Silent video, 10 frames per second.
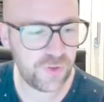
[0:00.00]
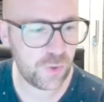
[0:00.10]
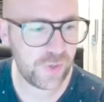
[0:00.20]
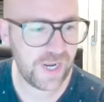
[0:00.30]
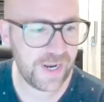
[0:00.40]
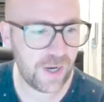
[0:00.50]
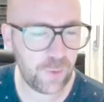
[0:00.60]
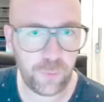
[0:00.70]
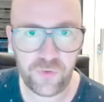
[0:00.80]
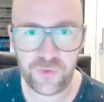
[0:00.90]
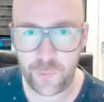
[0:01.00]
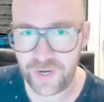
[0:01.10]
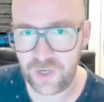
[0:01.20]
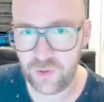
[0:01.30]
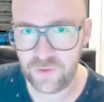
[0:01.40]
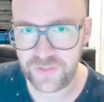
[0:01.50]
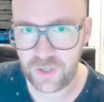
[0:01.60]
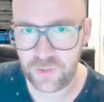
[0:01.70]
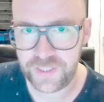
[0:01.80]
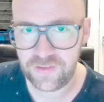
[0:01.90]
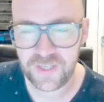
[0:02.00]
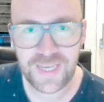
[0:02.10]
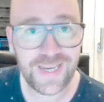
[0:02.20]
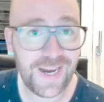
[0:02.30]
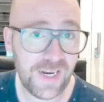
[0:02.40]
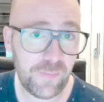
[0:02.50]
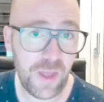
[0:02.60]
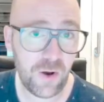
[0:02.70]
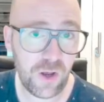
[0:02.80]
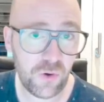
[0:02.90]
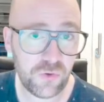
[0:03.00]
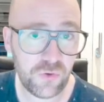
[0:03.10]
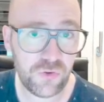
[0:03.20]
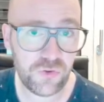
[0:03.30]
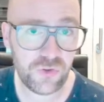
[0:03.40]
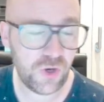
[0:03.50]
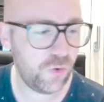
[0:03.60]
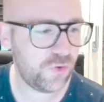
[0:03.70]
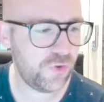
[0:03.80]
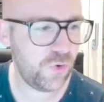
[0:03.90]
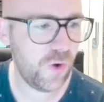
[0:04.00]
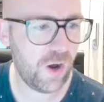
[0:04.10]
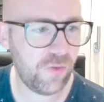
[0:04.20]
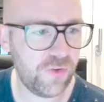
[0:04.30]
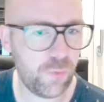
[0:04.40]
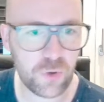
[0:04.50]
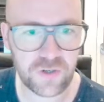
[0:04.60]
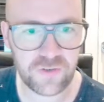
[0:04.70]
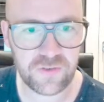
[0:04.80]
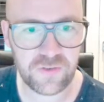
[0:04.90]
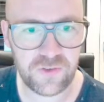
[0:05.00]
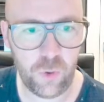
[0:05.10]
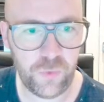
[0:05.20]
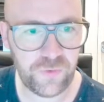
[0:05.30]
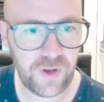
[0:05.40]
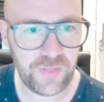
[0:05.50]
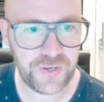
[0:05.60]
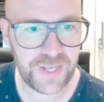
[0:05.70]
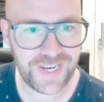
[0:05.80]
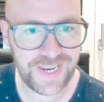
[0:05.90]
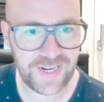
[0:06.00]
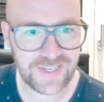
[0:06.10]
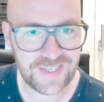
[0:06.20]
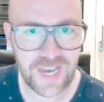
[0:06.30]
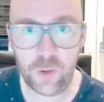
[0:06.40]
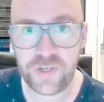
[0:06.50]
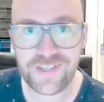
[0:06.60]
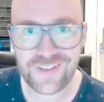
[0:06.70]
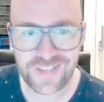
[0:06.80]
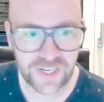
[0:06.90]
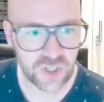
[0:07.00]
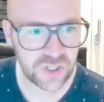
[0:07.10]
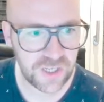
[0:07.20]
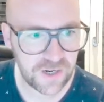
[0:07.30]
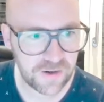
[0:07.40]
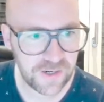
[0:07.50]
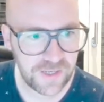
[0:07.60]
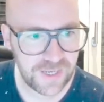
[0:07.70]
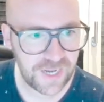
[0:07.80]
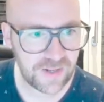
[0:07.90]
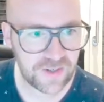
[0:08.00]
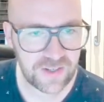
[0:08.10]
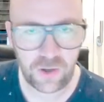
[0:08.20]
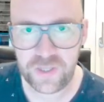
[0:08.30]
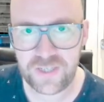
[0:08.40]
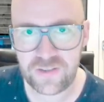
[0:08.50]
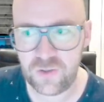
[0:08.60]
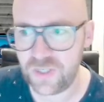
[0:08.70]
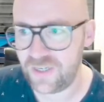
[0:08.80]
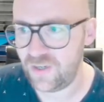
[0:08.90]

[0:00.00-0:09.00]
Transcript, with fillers: the relay outputs directly over downlinks. And I'm now going to show you how this works. So we've got the dedicated downlinks section here, and in the downlinks you can